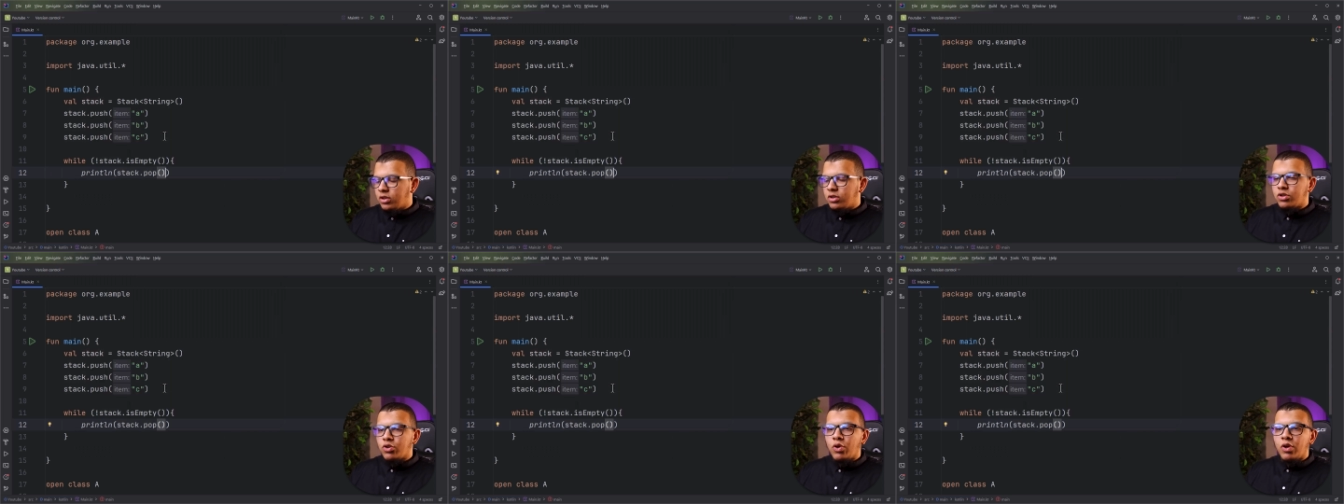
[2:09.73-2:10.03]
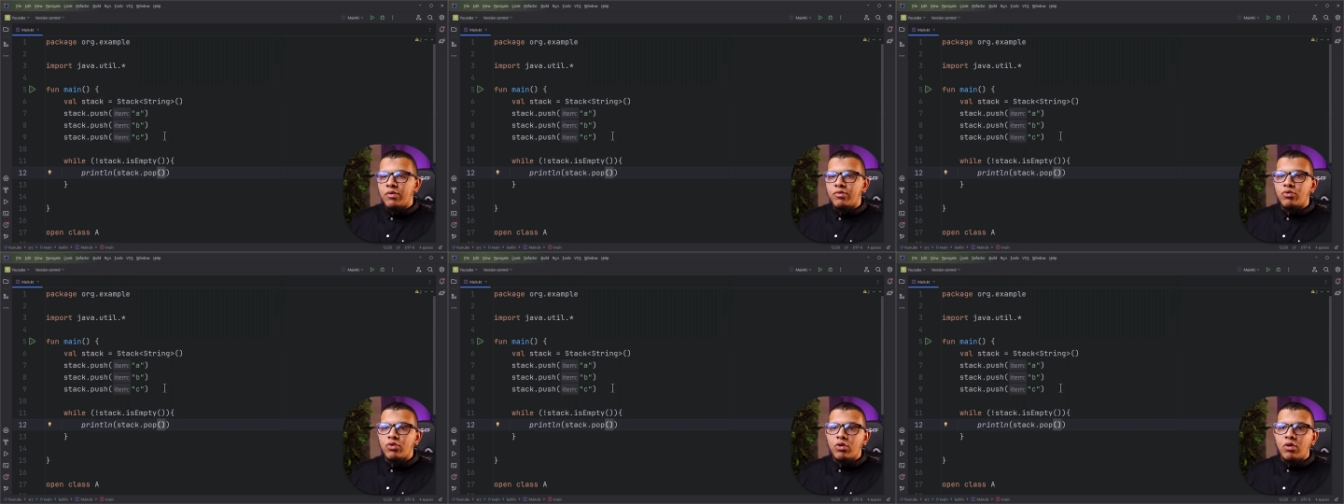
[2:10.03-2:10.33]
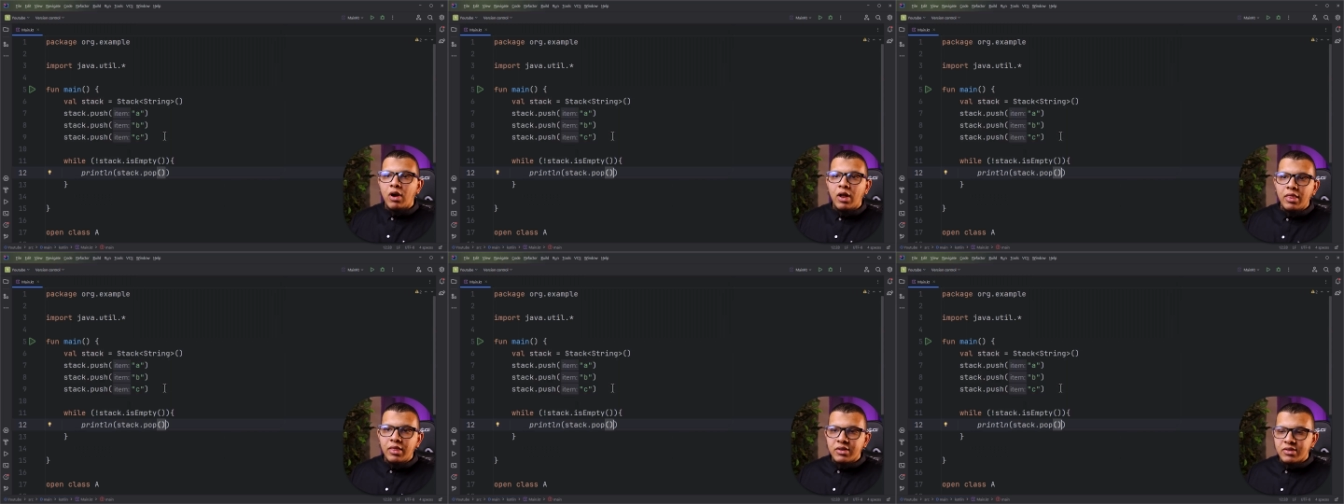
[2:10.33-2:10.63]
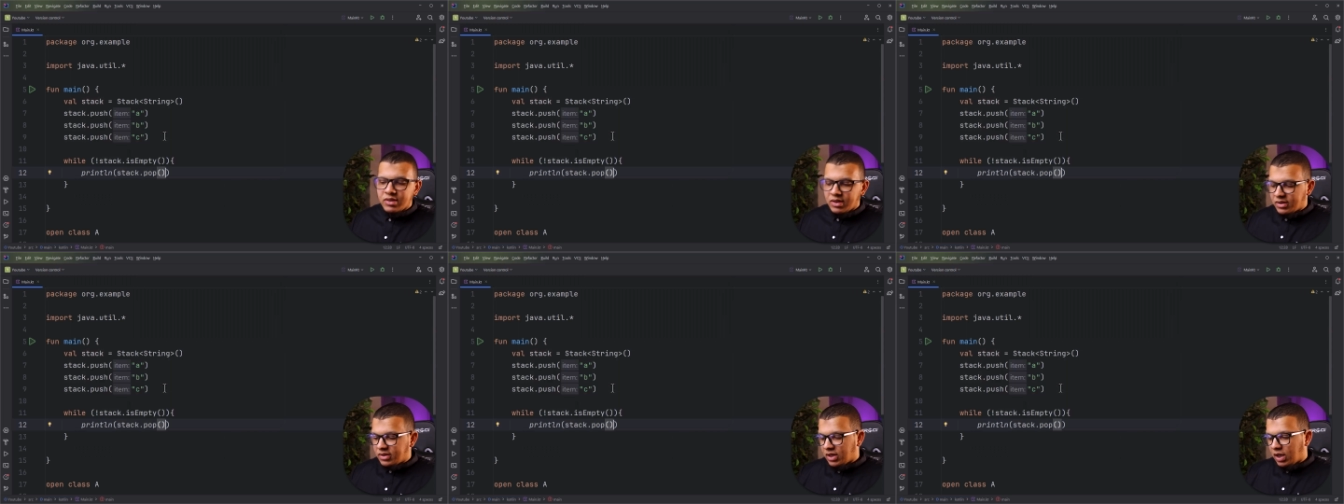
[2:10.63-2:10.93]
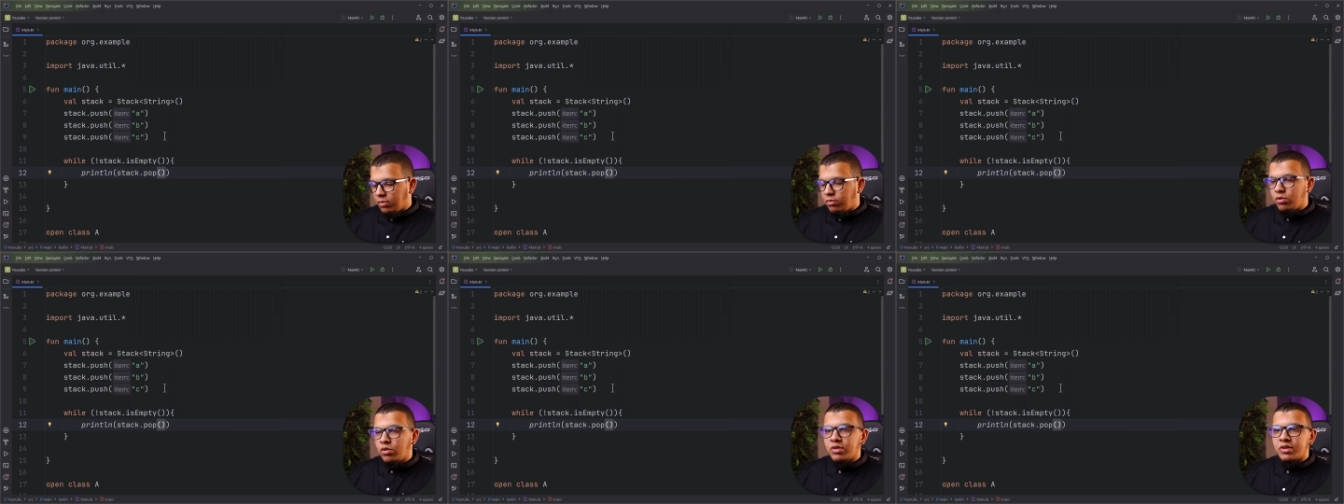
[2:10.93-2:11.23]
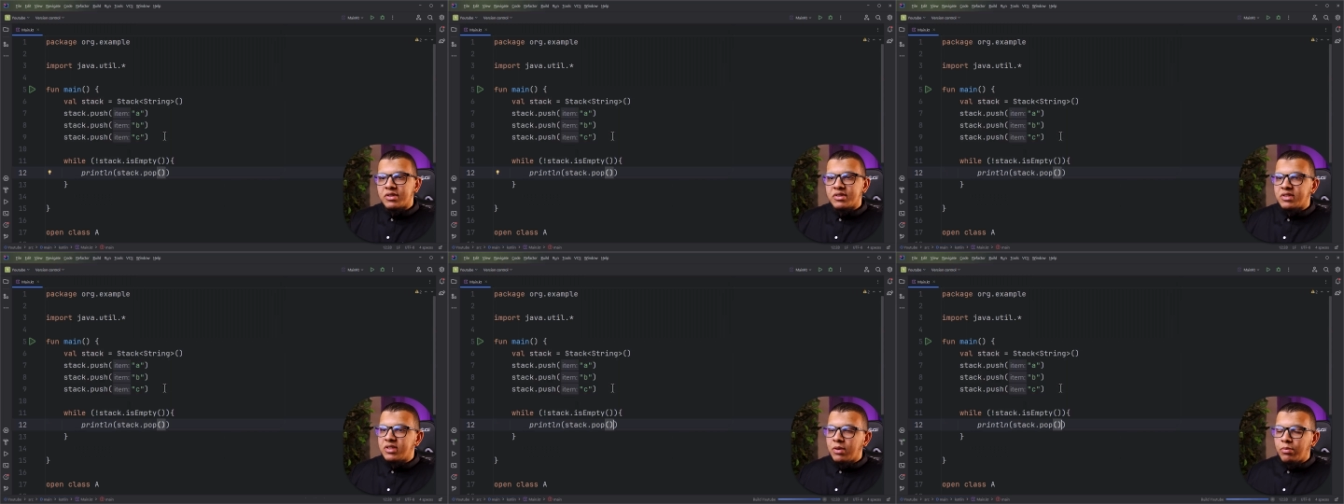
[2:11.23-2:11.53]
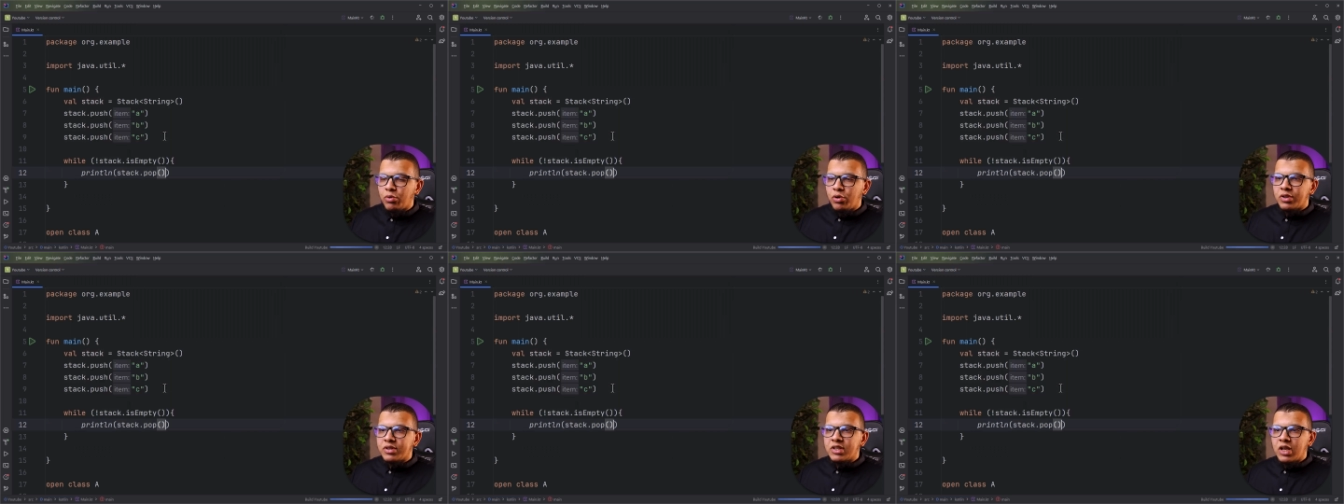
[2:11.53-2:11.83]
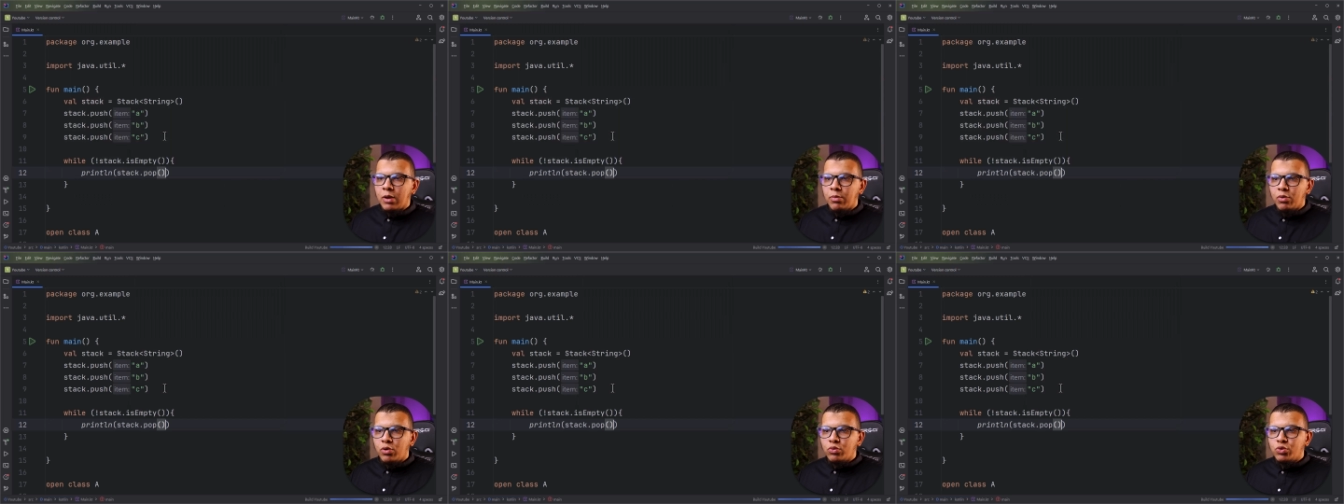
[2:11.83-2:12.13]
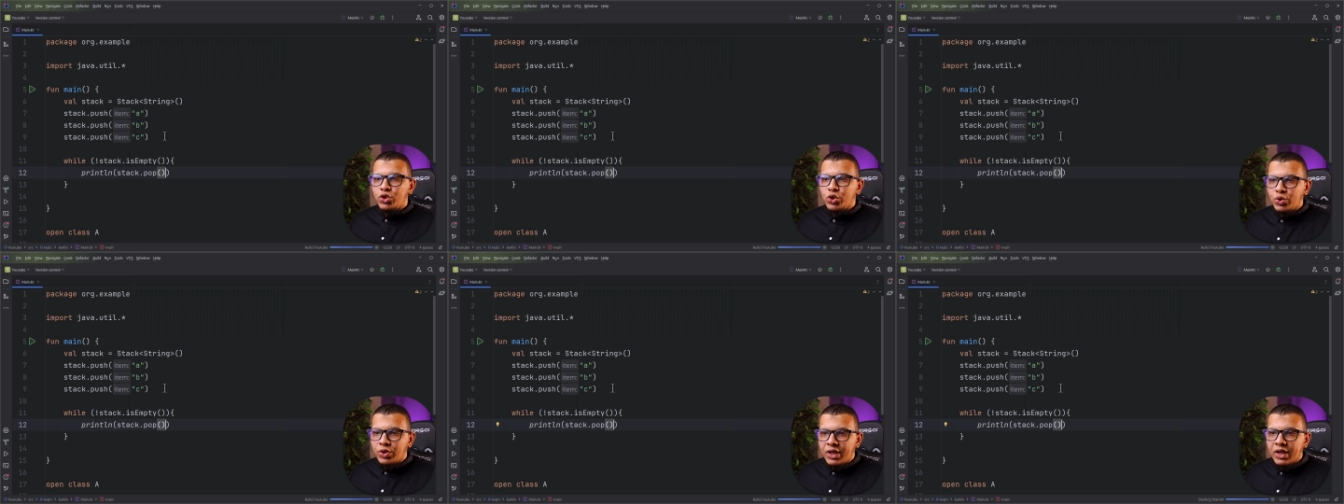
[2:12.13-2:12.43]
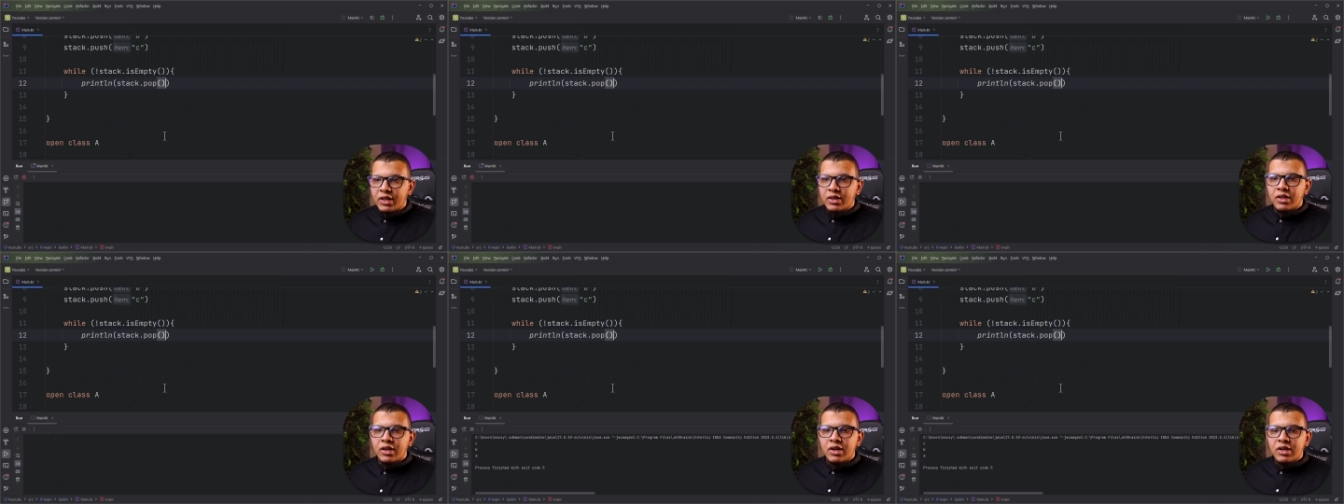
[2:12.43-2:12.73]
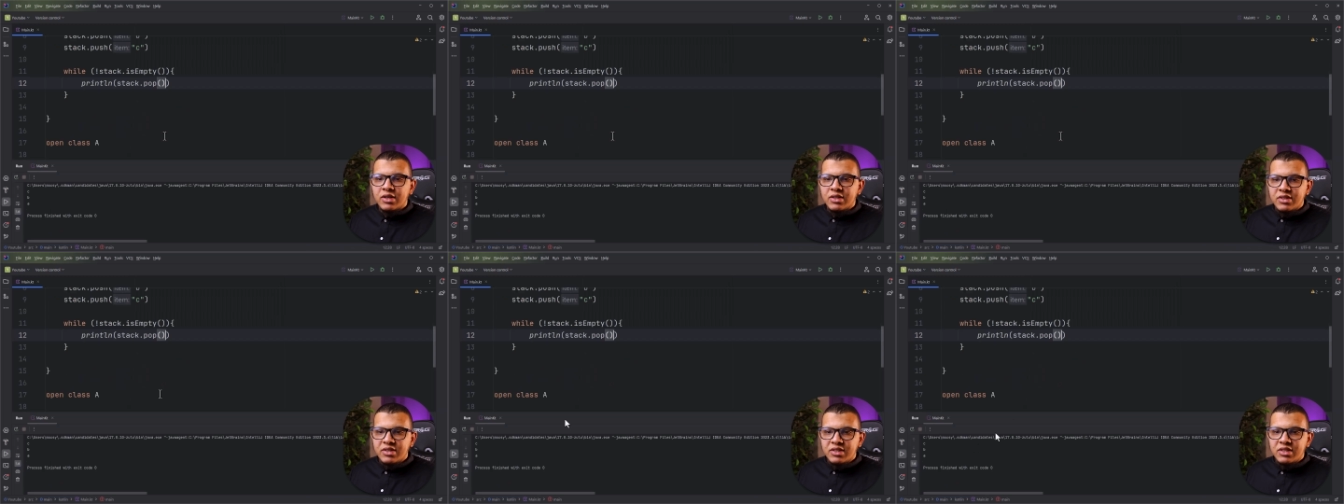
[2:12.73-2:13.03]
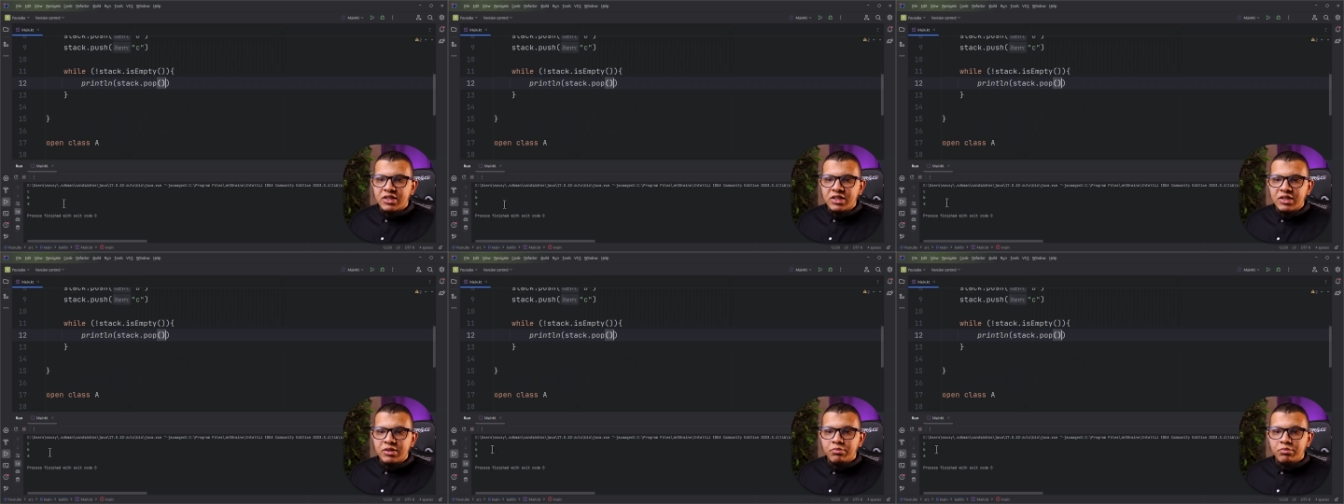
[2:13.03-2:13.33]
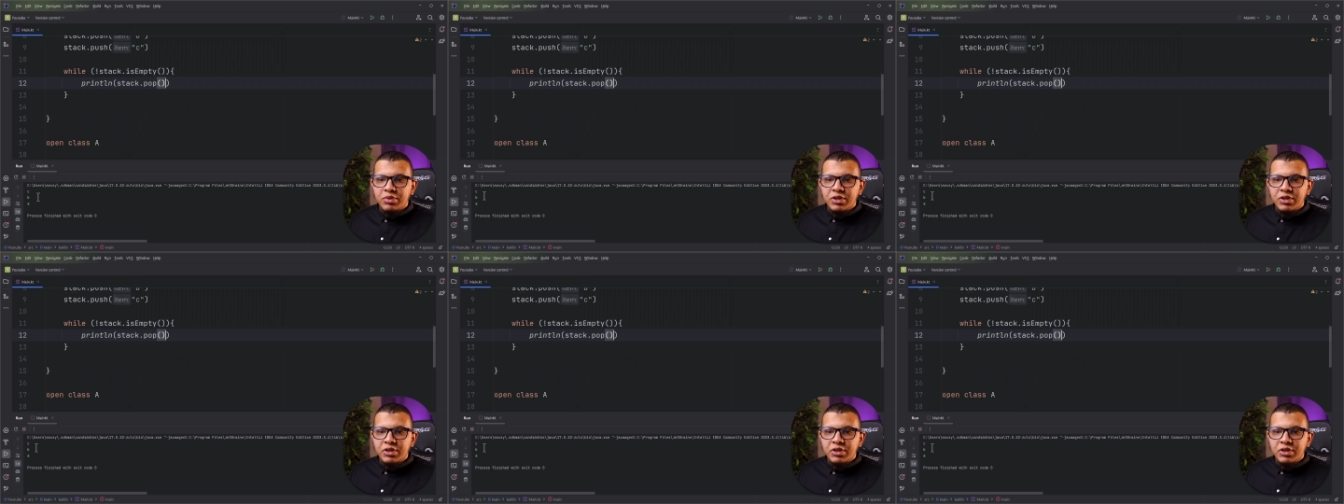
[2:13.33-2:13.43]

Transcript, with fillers: So if you run this example, this simple example, we should get C,